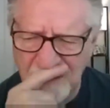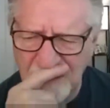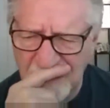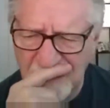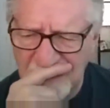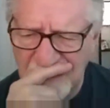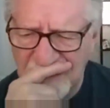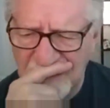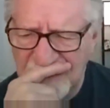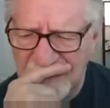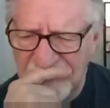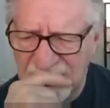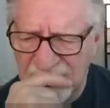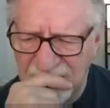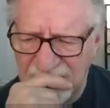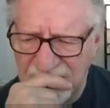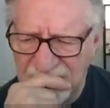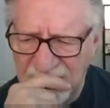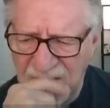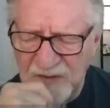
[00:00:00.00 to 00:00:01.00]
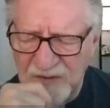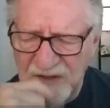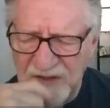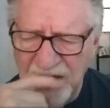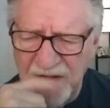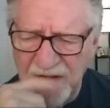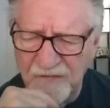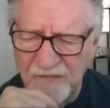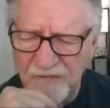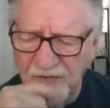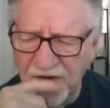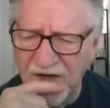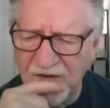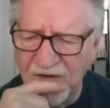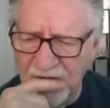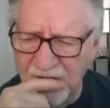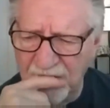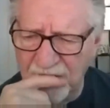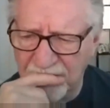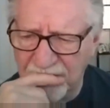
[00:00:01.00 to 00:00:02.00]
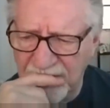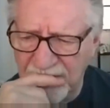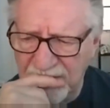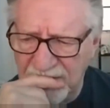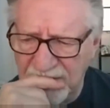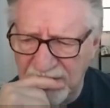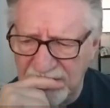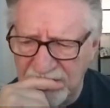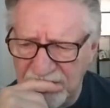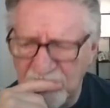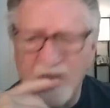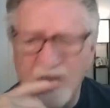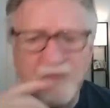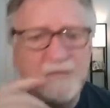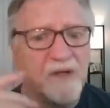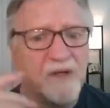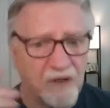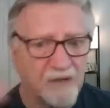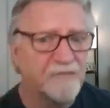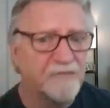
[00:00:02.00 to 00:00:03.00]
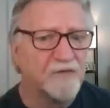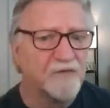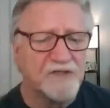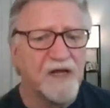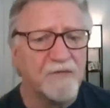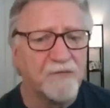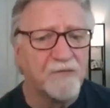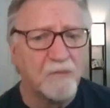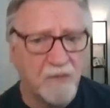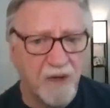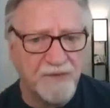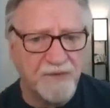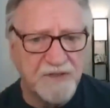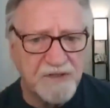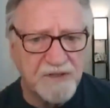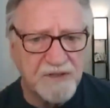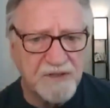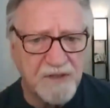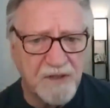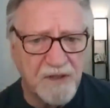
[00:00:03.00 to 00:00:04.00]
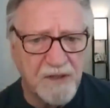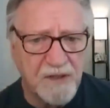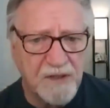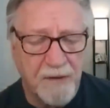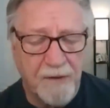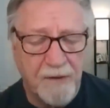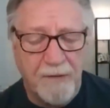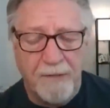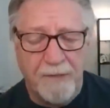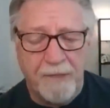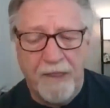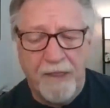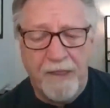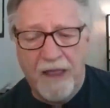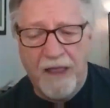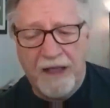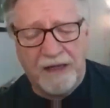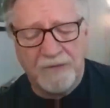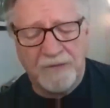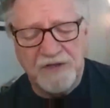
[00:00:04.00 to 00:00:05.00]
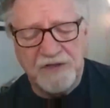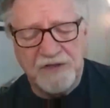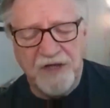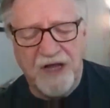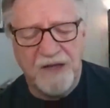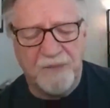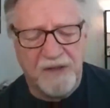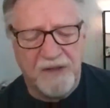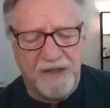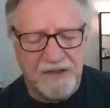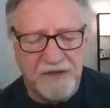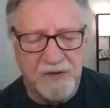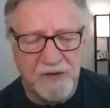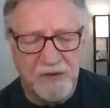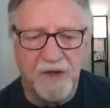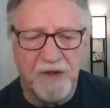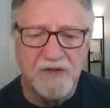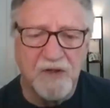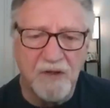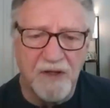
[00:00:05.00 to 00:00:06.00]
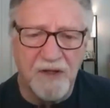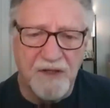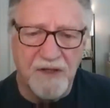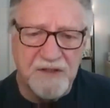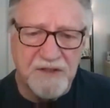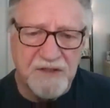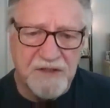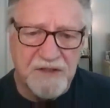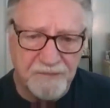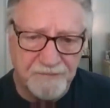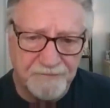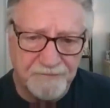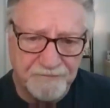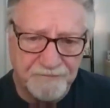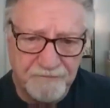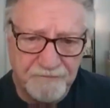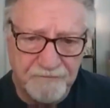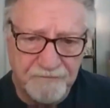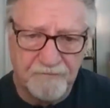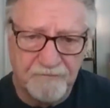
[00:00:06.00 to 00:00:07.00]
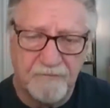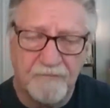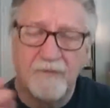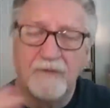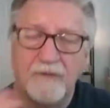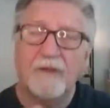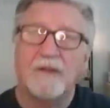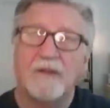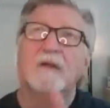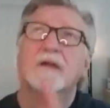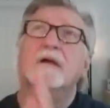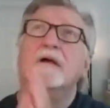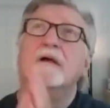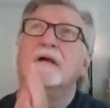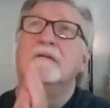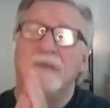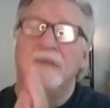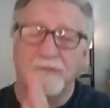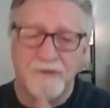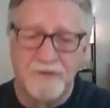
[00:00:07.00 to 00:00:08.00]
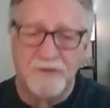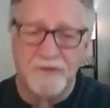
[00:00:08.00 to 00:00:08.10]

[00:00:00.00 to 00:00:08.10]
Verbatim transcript: I was 85 probably. She would have been on for several months. And I was shopping at Toys R Us. Remember Toys R Us?